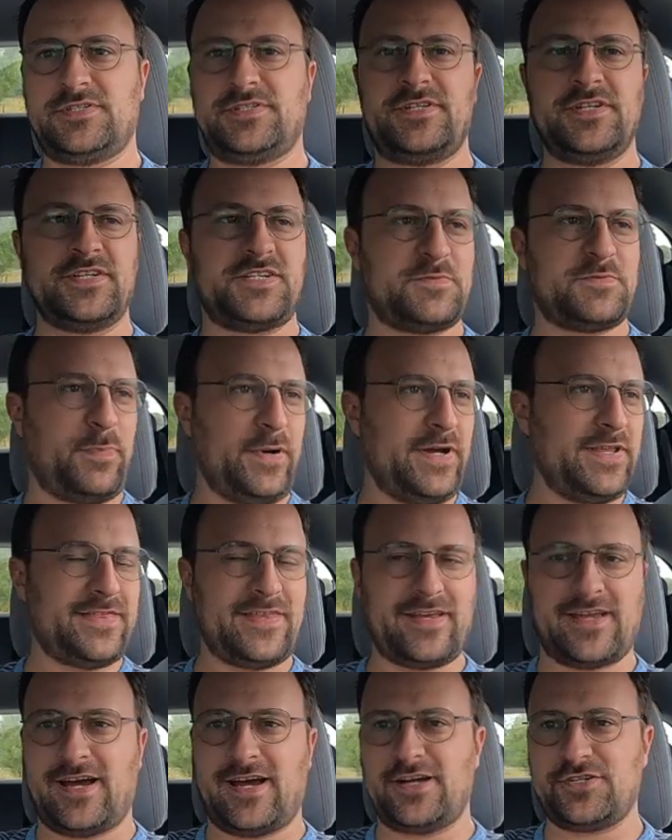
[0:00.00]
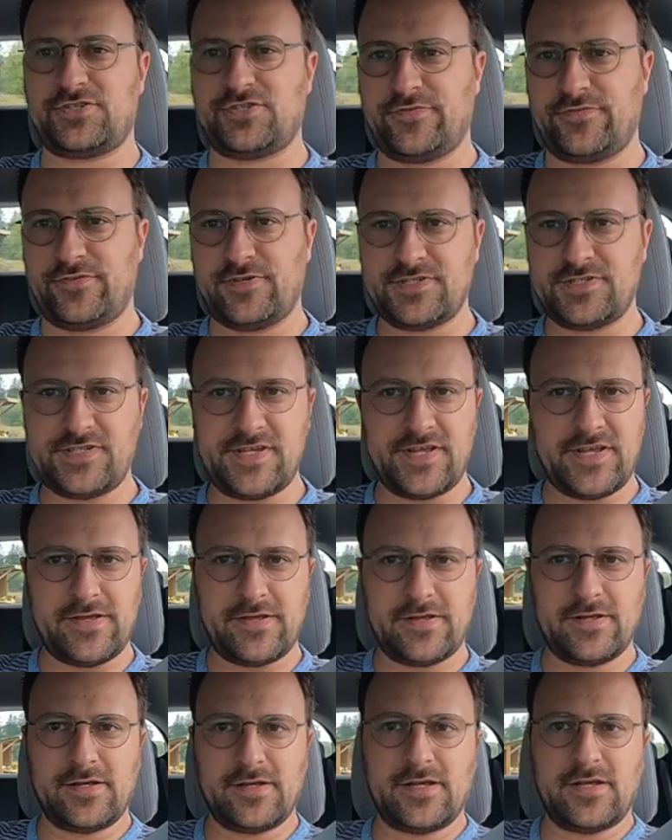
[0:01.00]
Despite the
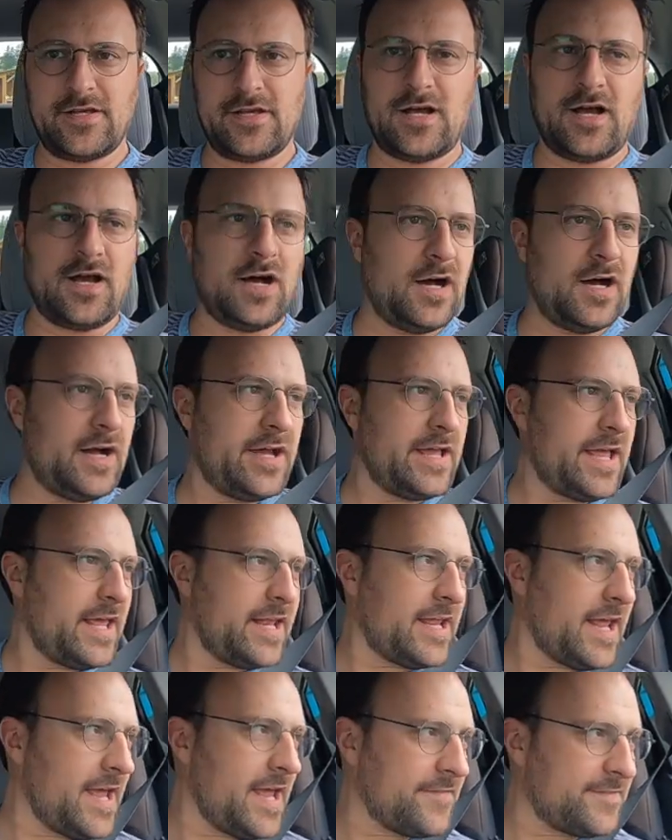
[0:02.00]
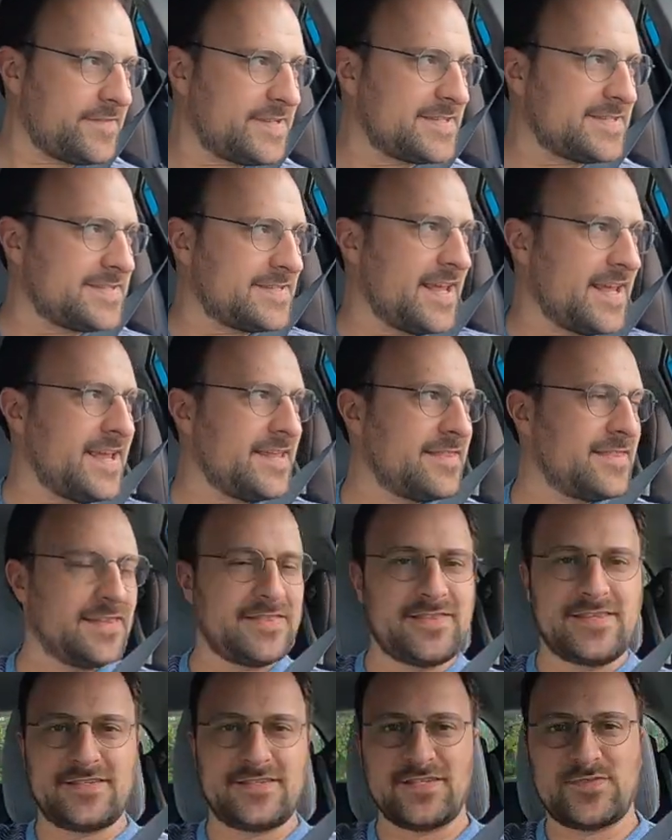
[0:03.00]
controversy, I have to say
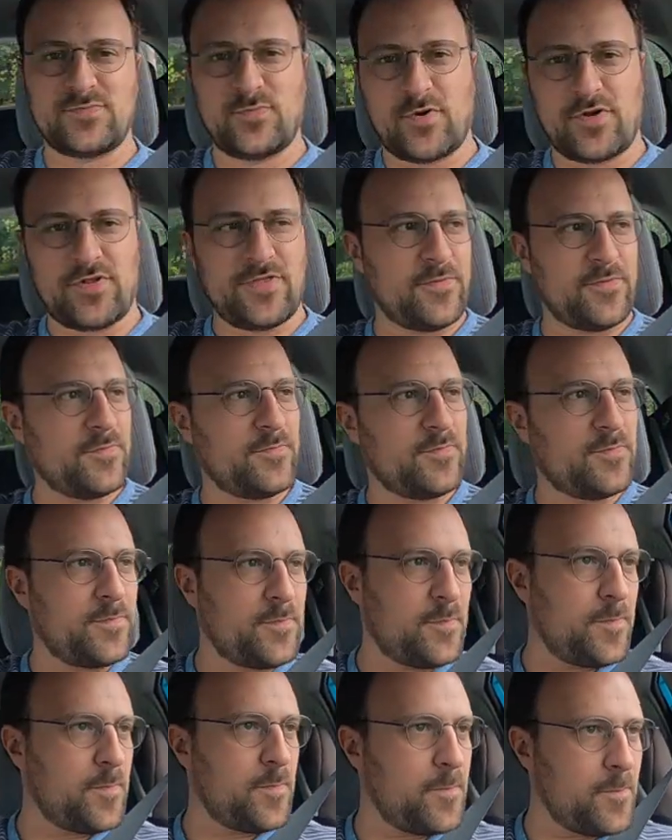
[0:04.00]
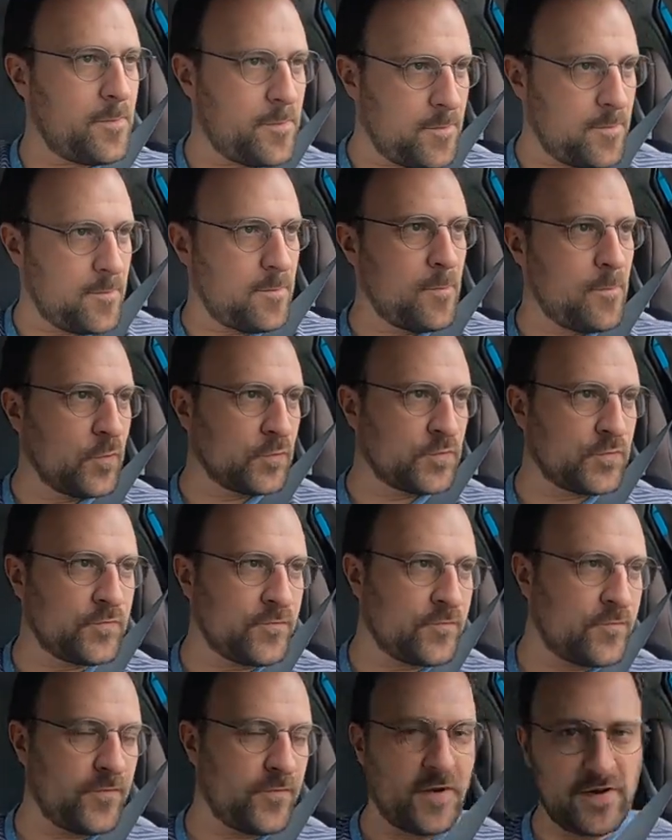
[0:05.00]
that this is one of the most
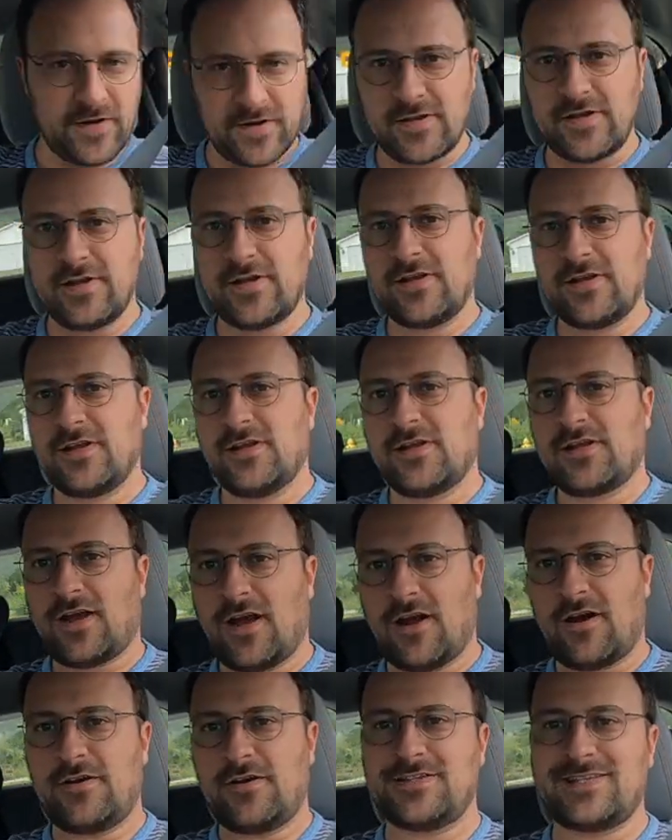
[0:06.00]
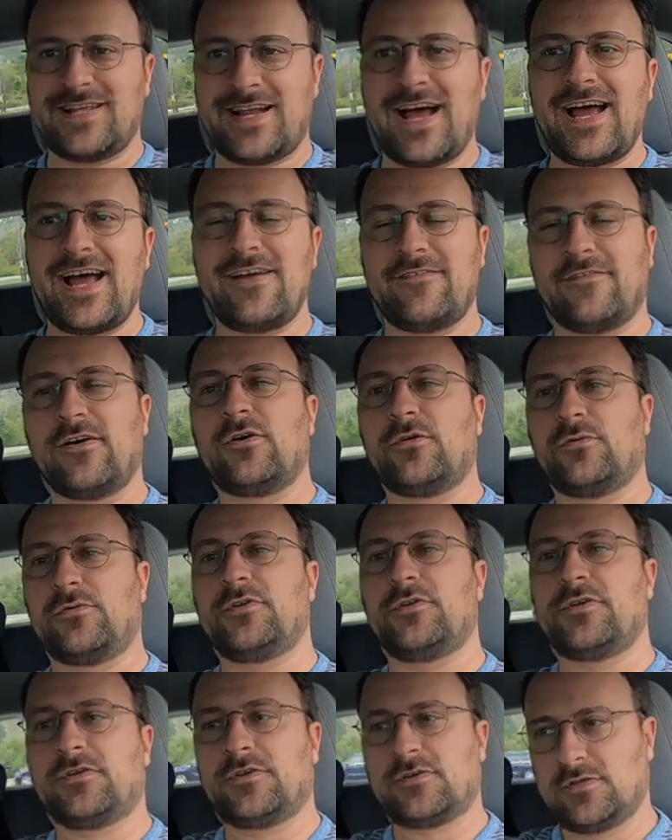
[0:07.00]
fun cars that I have
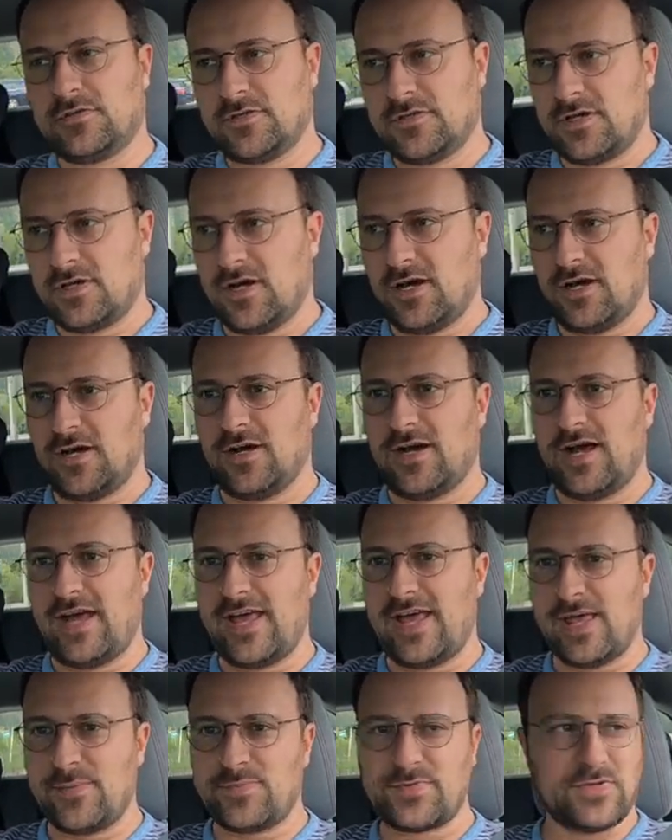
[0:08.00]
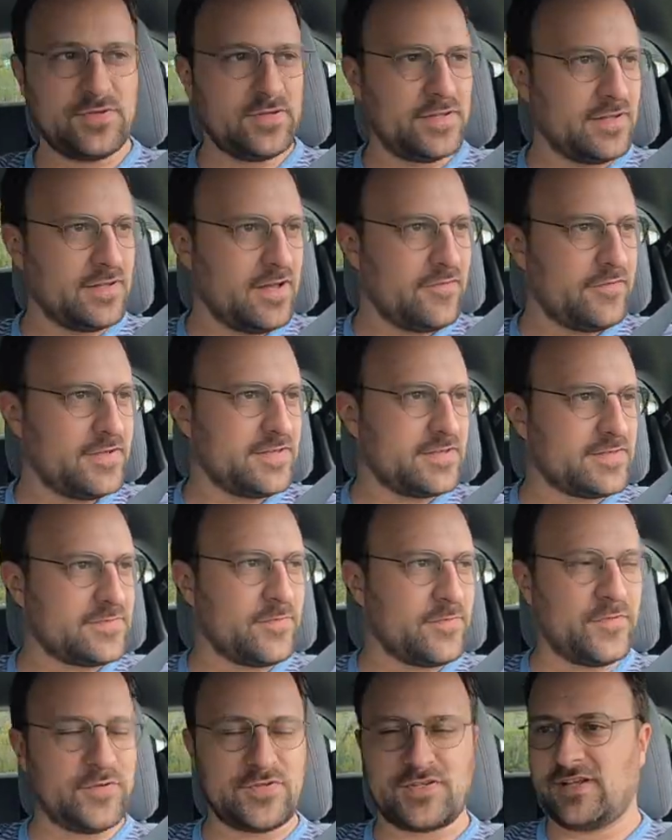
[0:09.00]
owned. I absolutely love it. It's
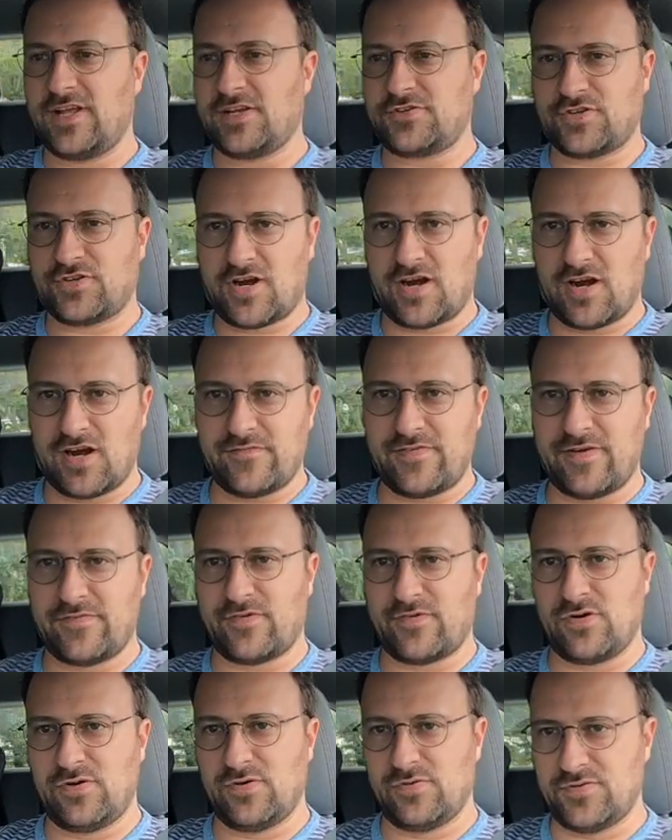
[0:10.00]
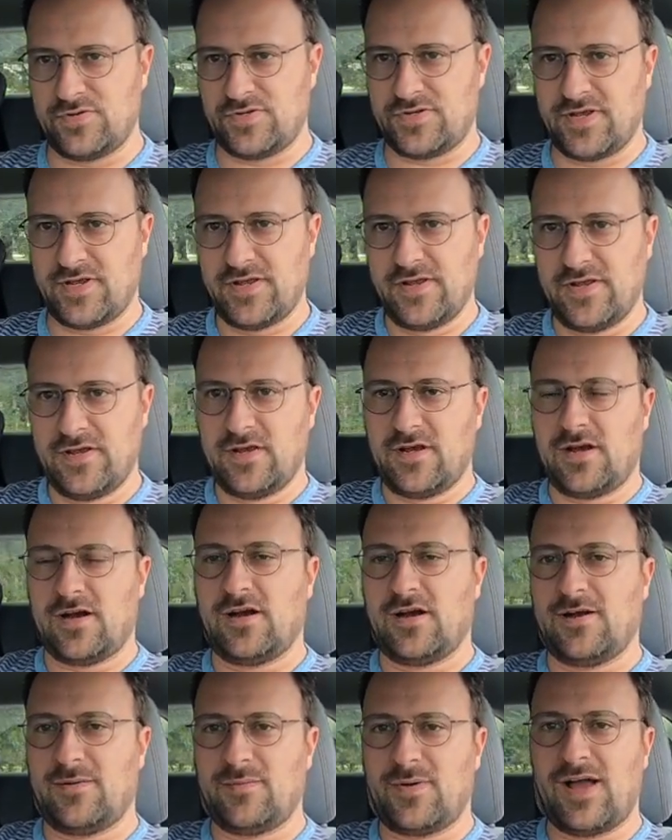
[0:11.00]
the first electric car I've ever owned.
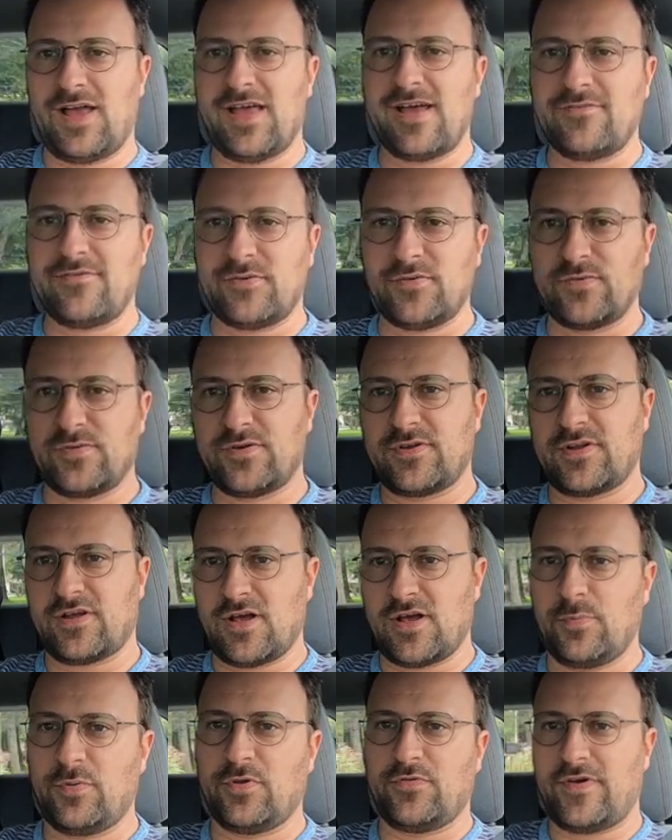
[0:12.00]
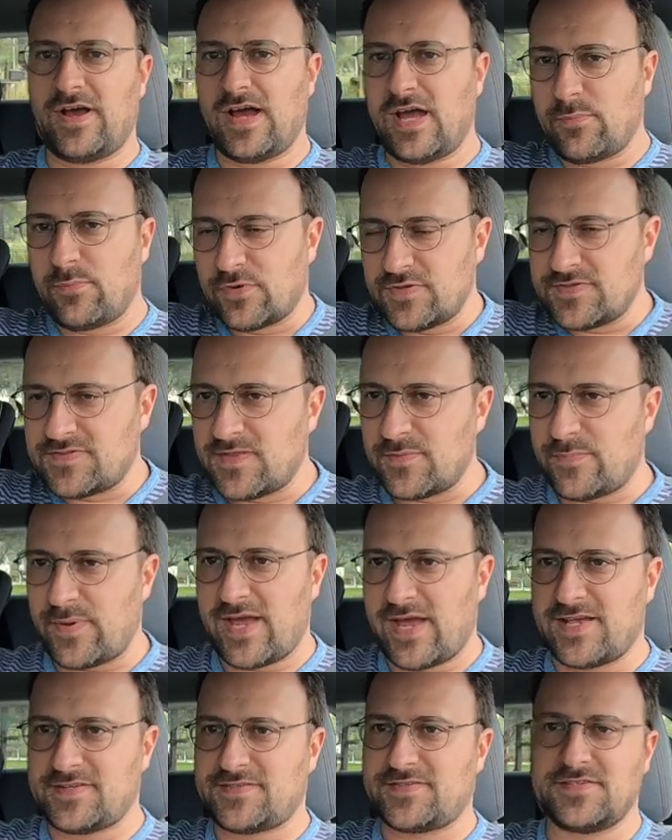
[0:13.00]
I have owned a couple of hybrids in the
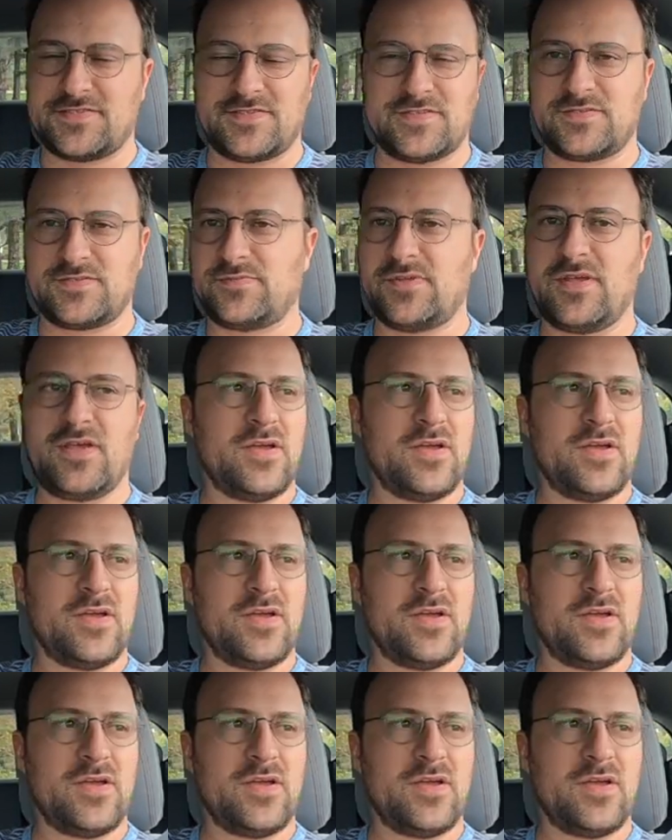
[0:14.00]
past. This is